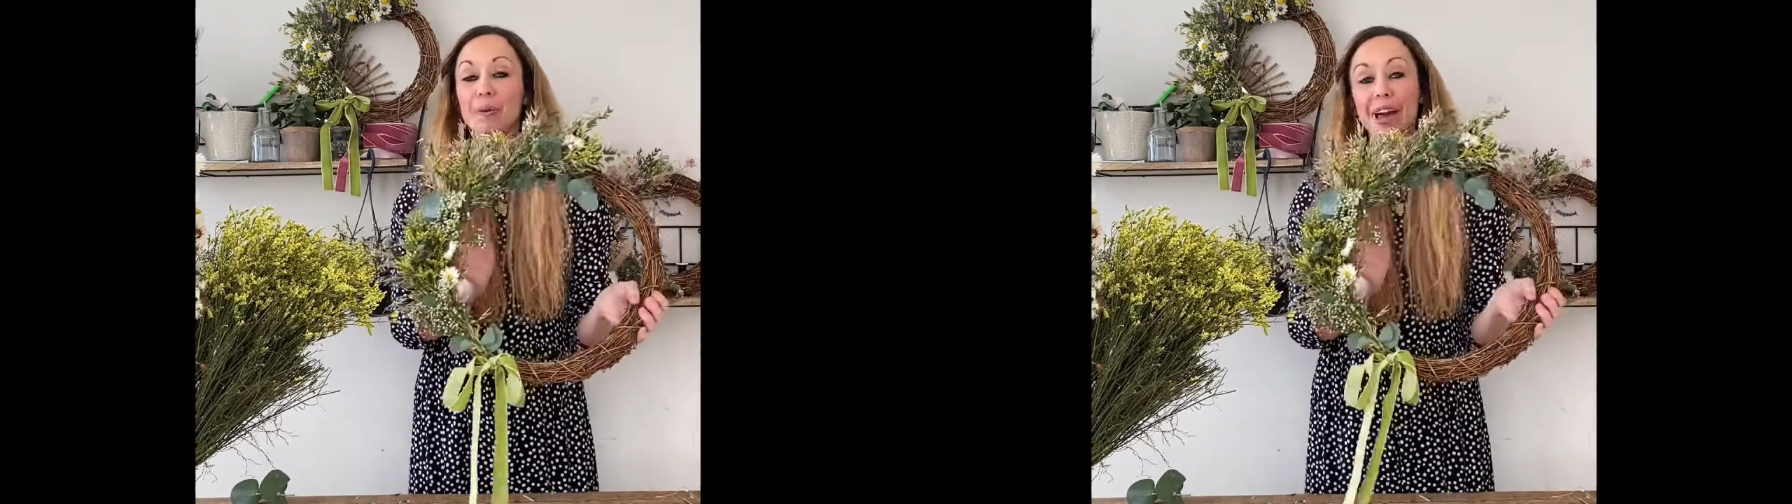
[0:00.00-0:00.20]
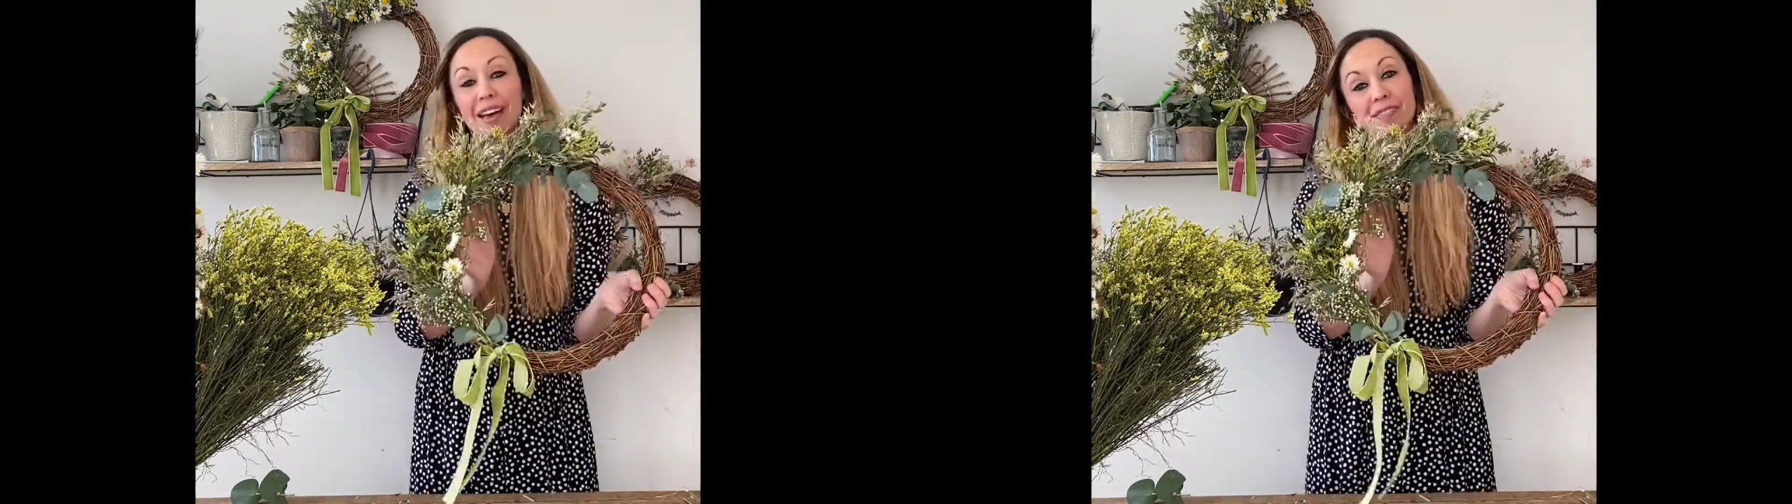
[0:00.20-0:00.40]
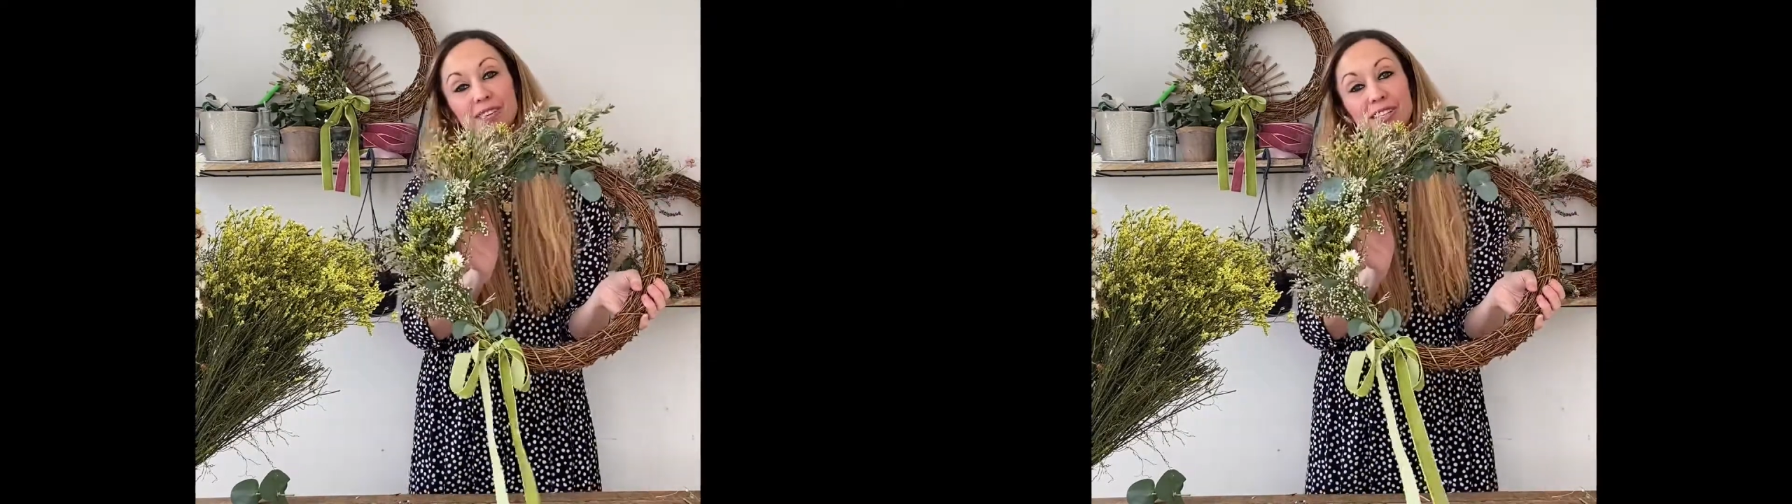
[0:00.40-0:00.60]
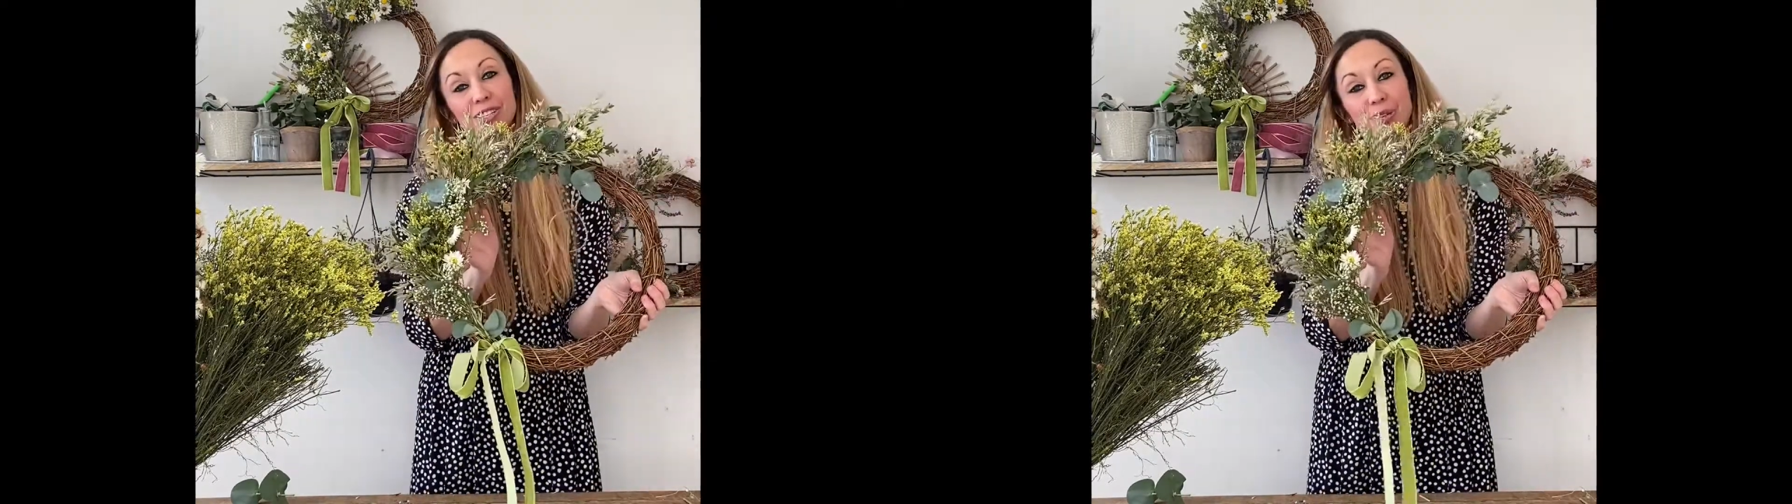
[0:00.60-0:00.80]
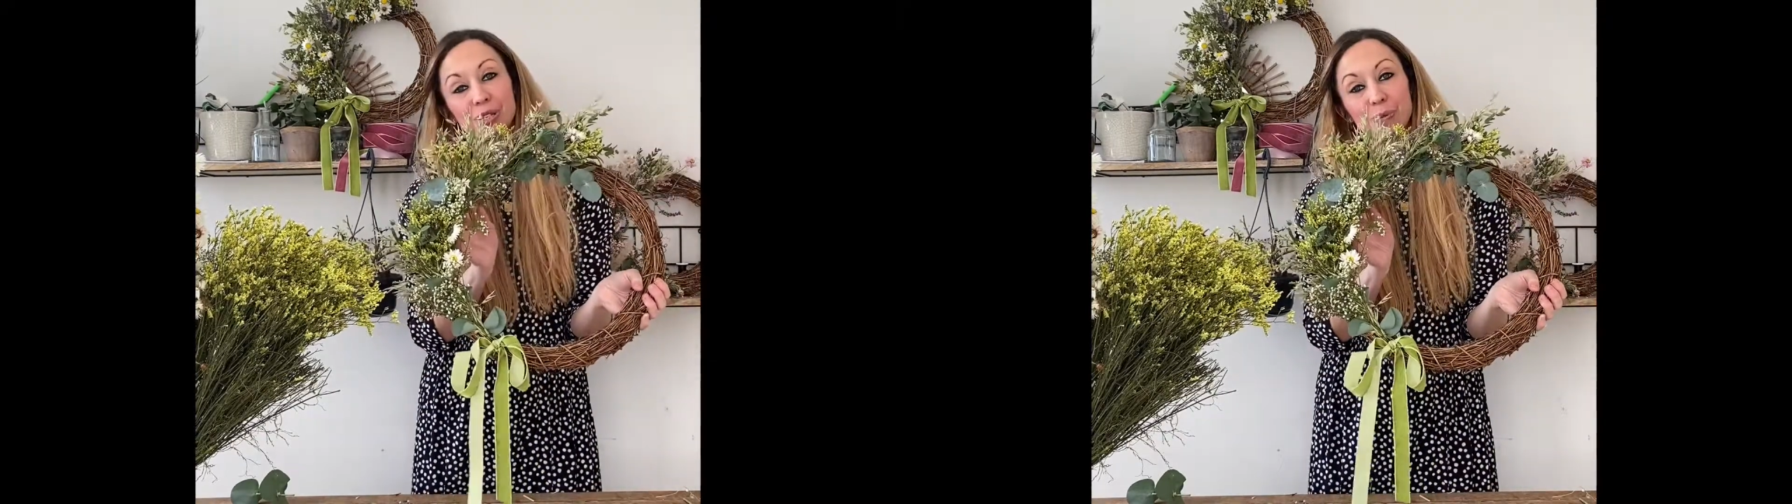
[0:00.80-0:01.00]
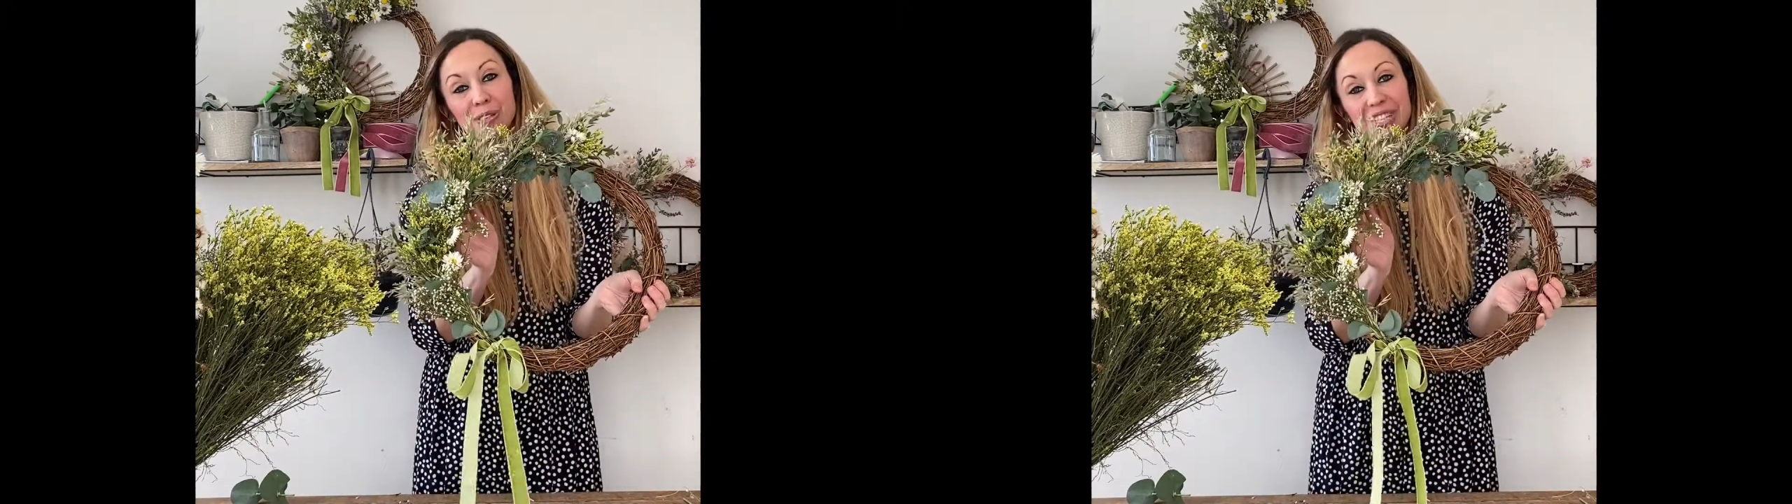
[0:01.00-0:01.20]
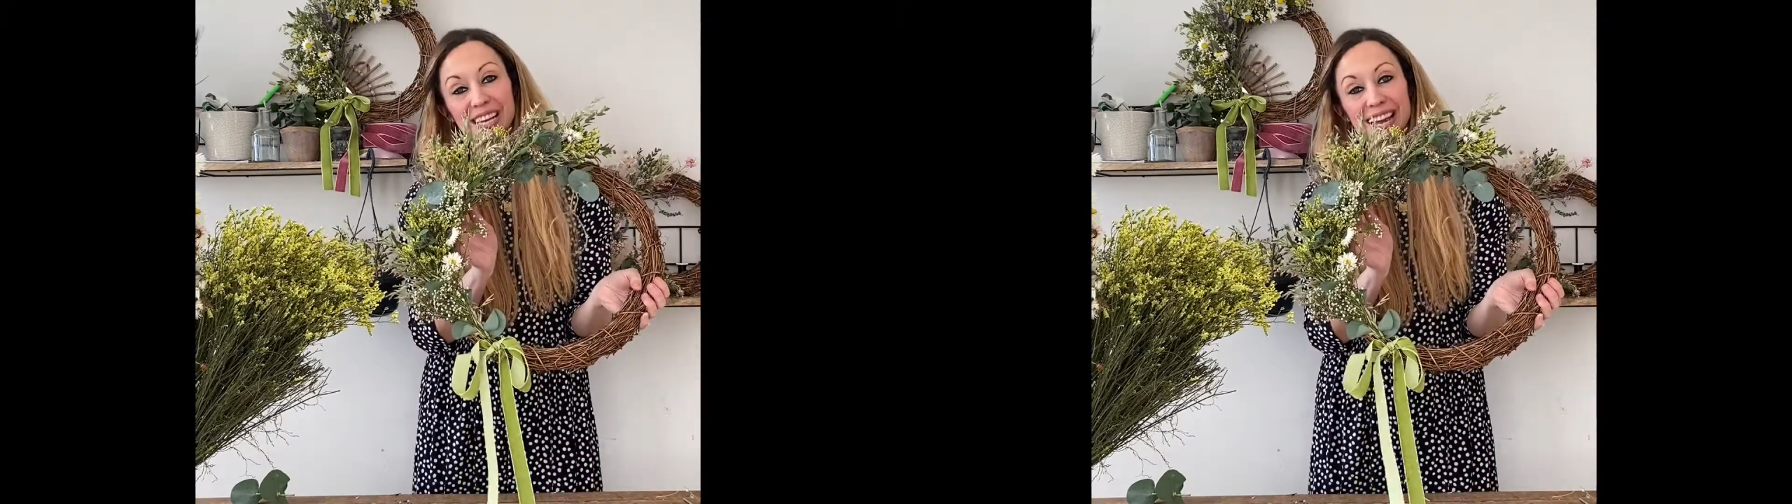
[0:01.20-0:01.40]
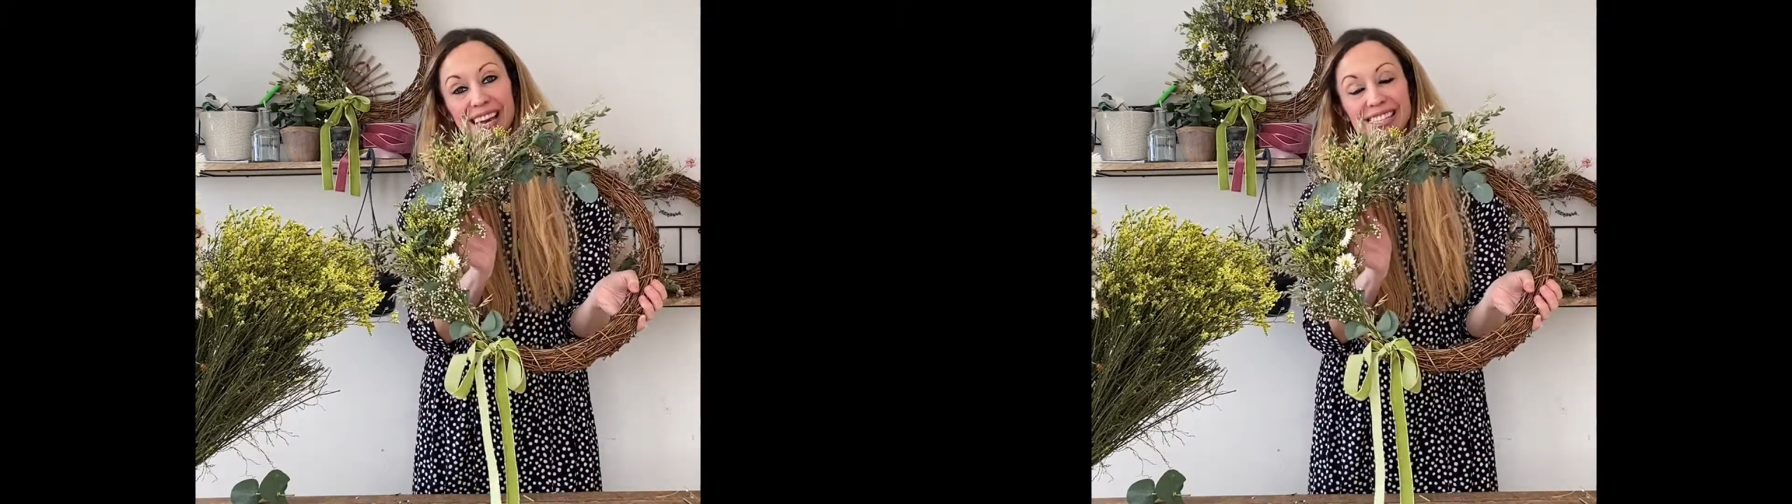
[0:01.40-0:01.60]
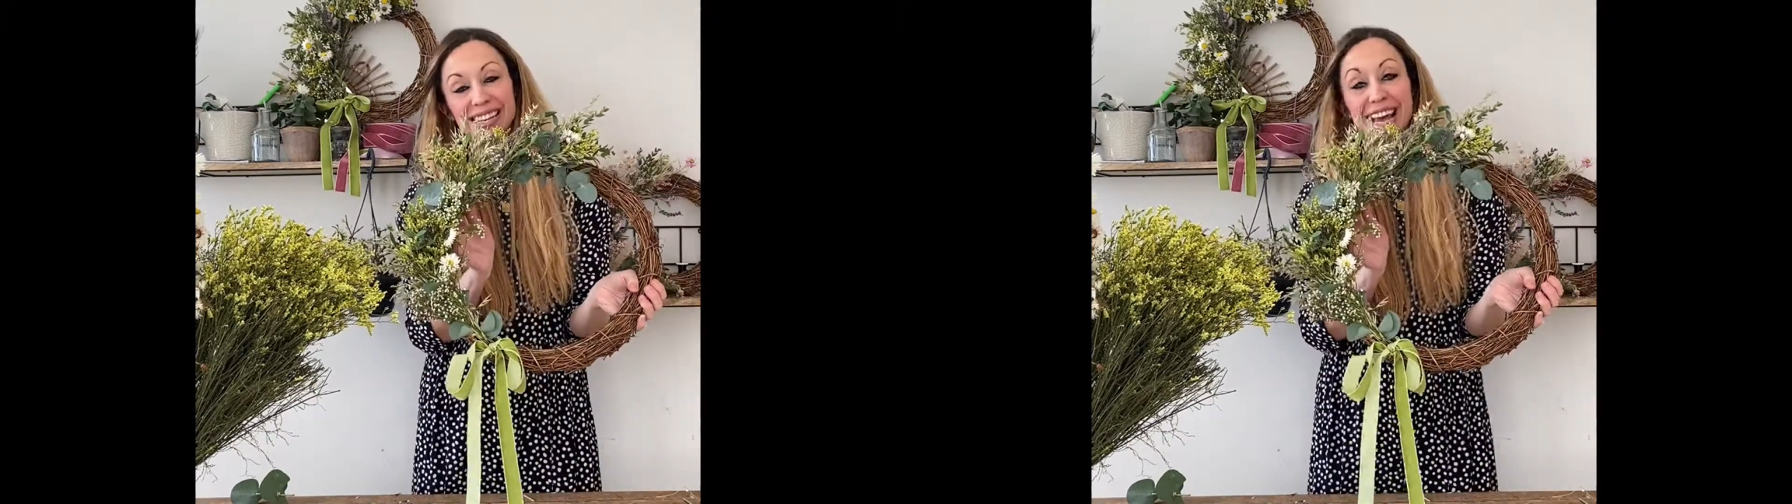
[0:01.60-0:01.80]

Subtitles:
have enjoyed watching it